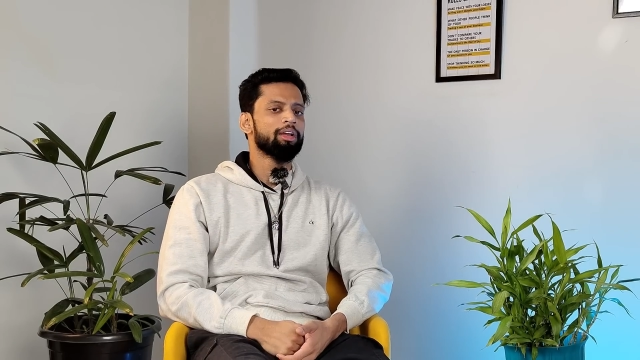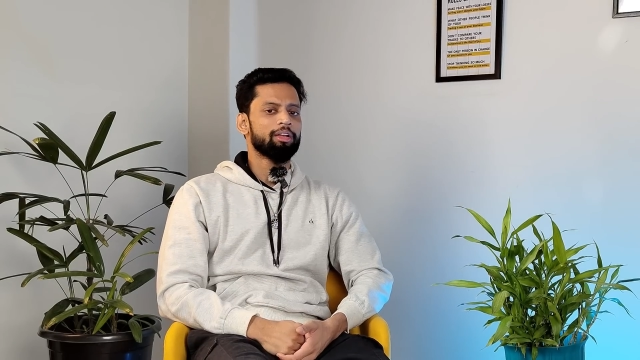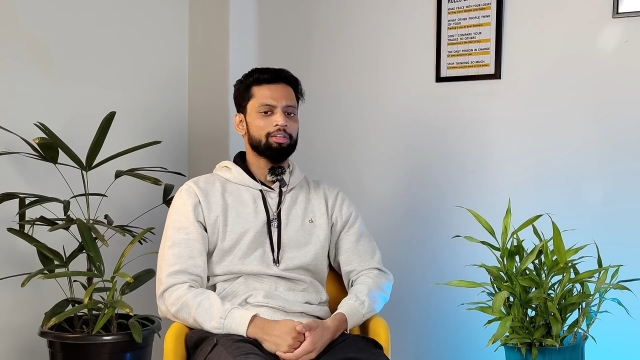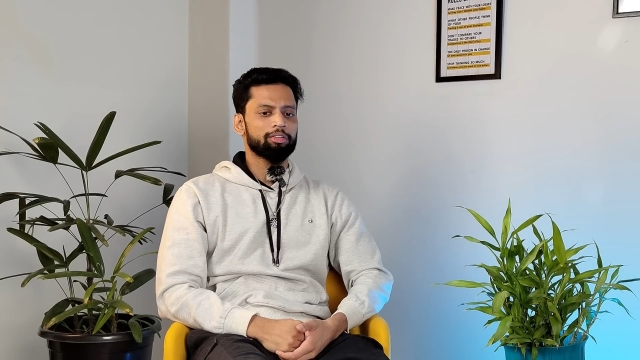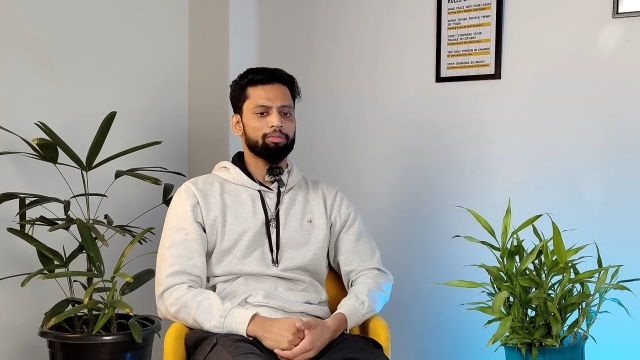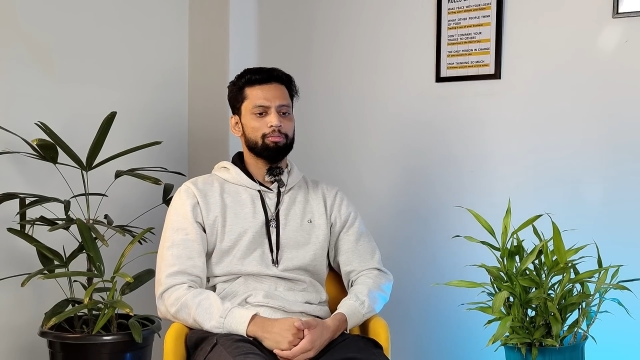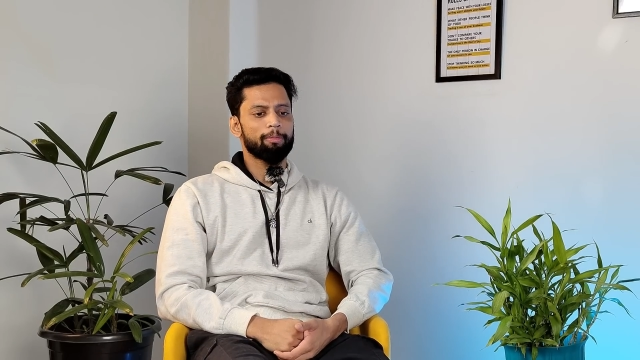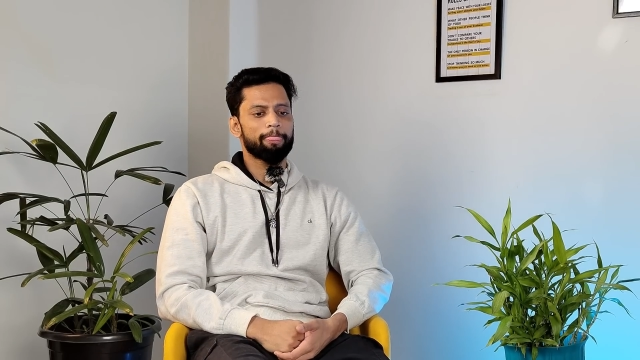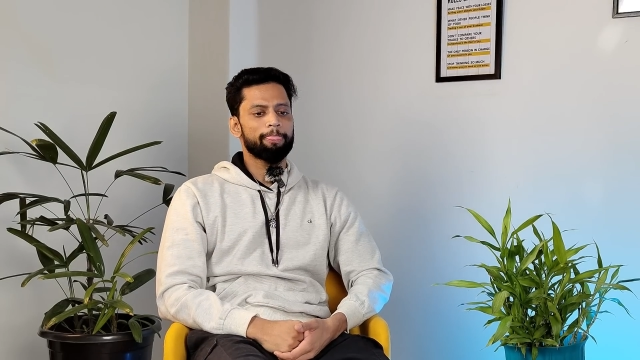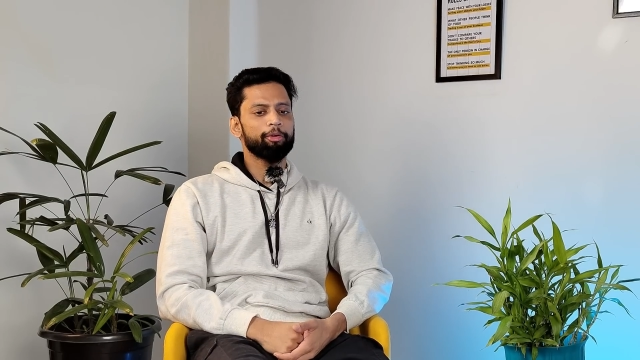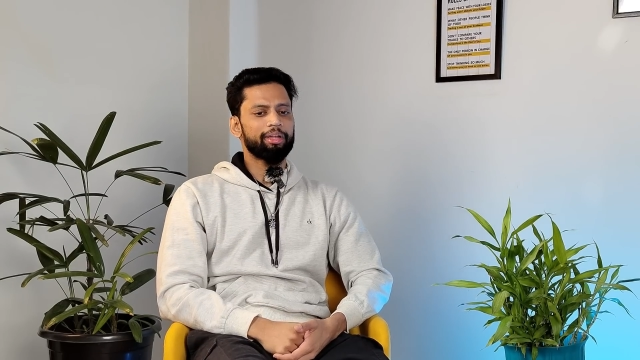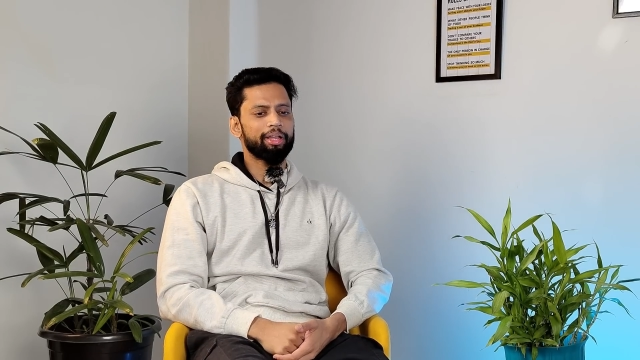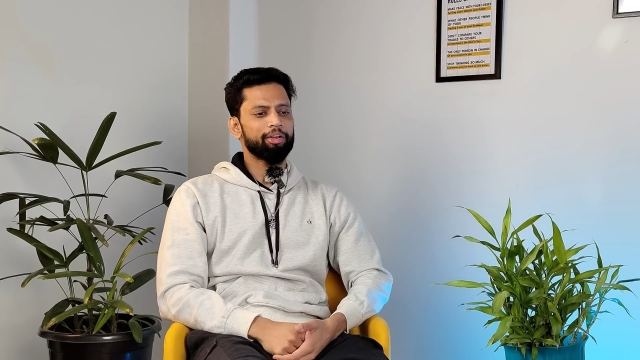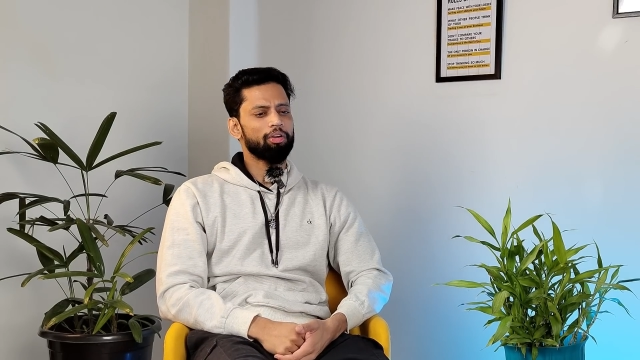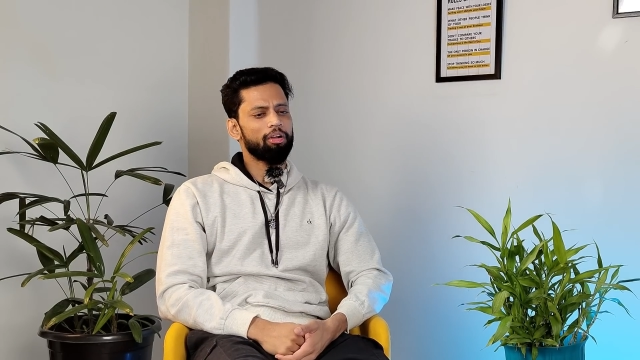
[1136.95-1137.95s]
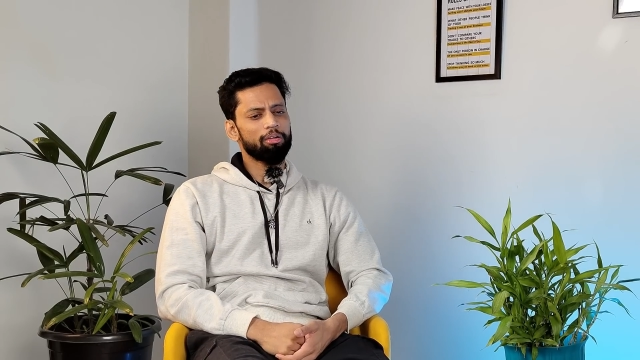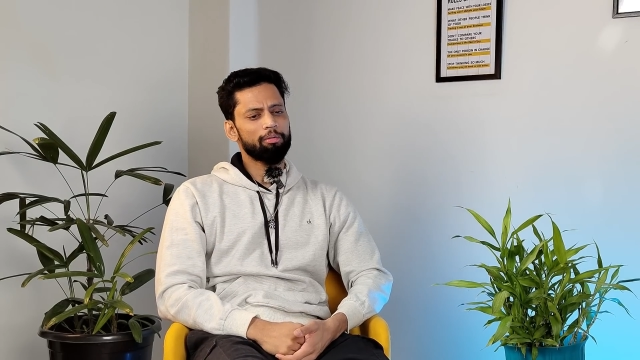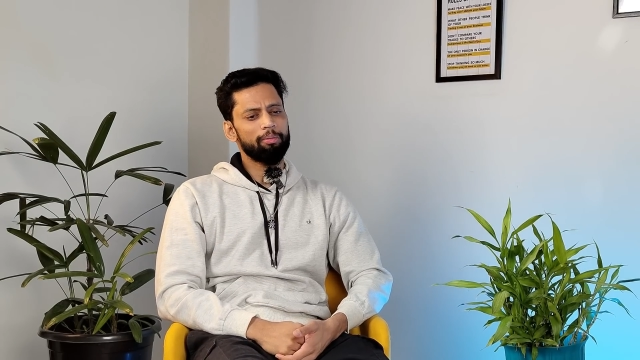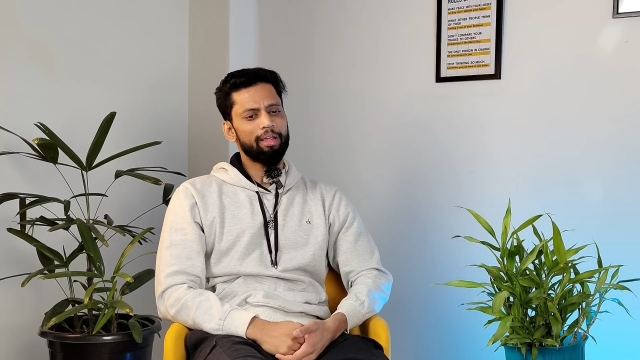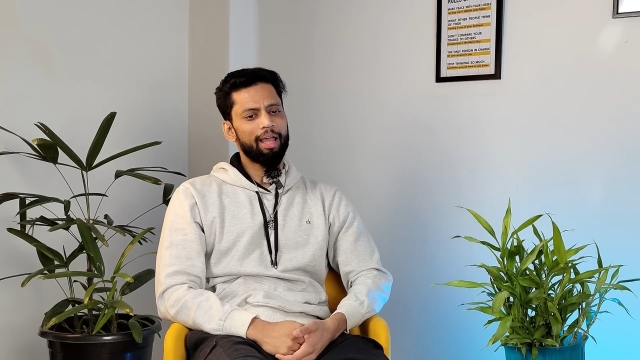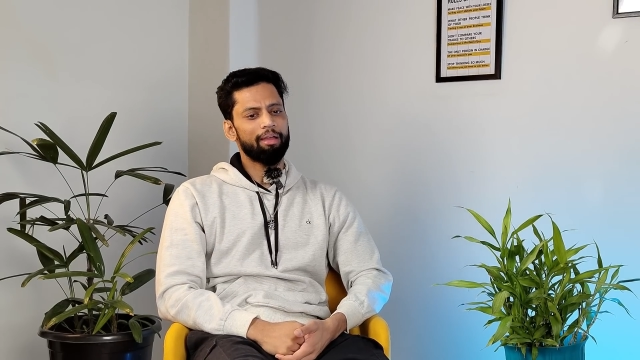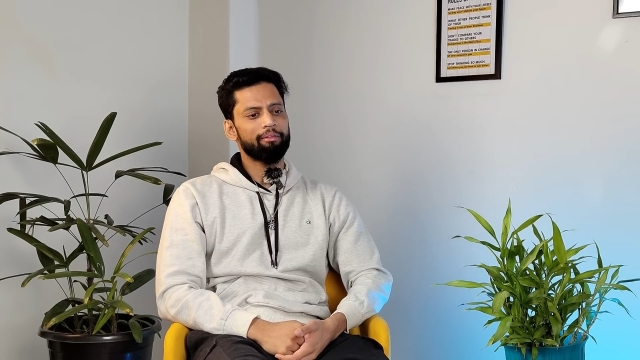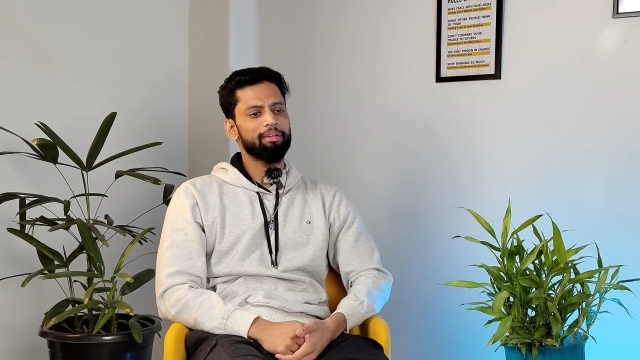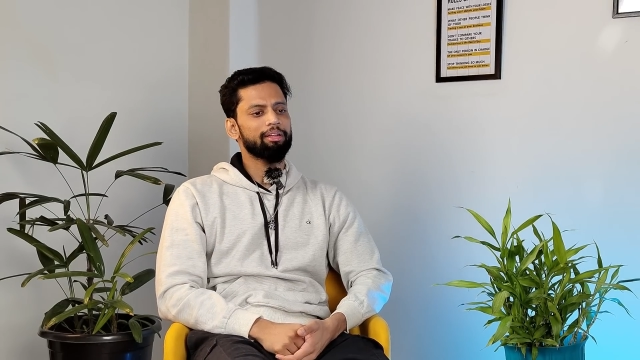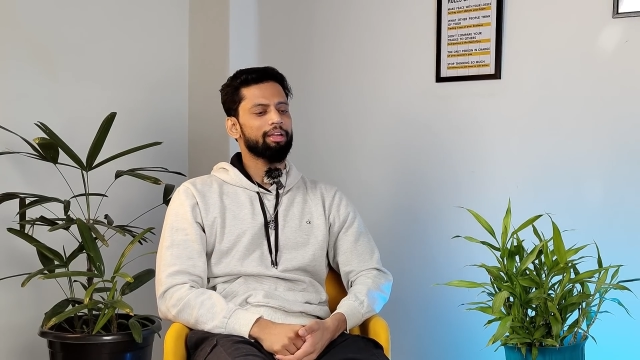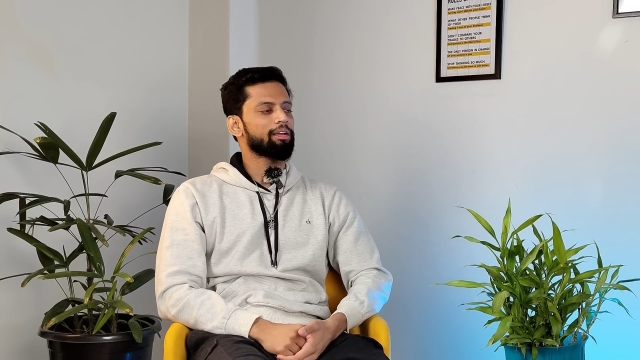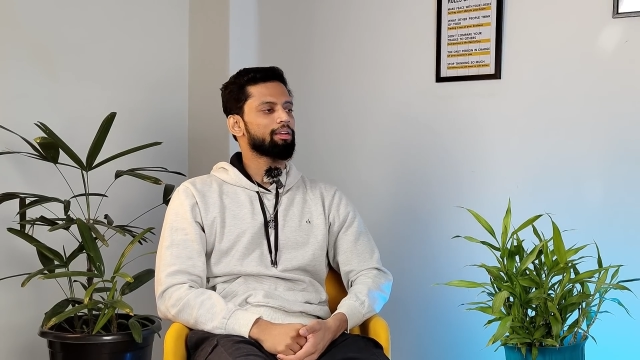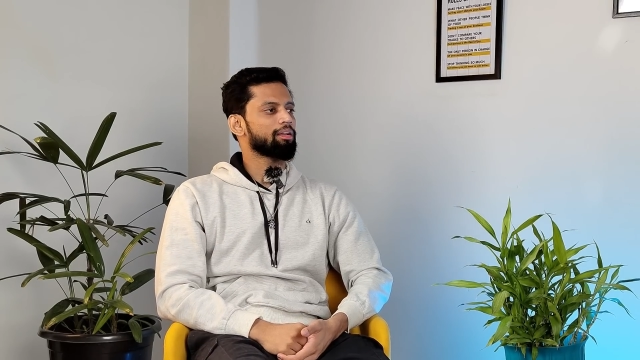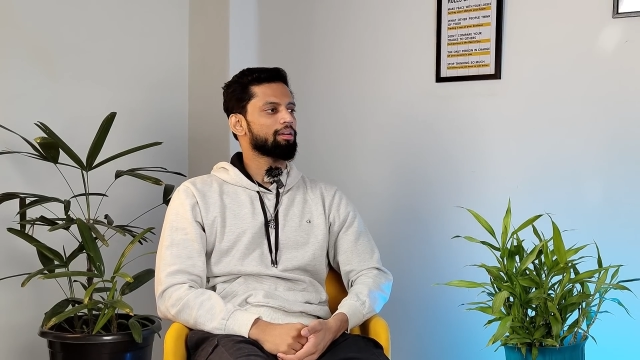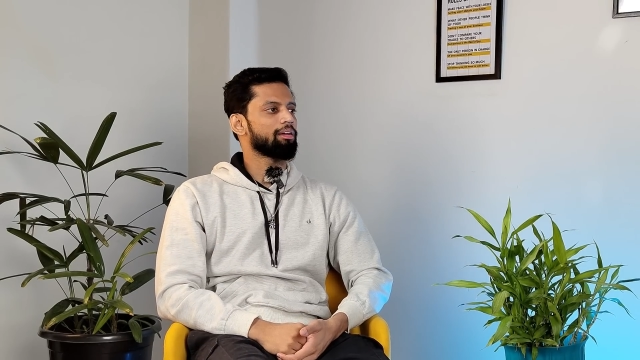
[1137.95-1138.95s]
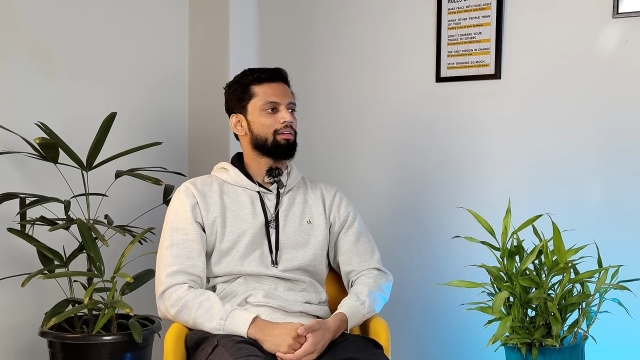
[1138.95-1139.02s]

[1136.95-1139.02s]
So you cannot be having like